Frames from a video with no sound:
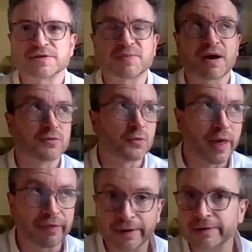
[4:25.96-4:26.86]
about the
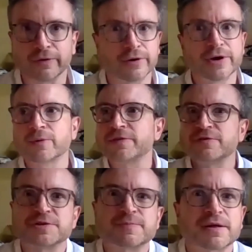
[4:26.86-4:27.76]
weather or whether
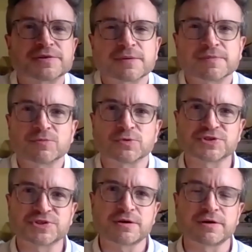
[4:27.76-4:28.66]
it's about something more
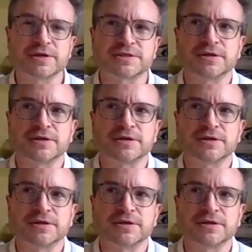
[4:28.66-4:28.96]
serious.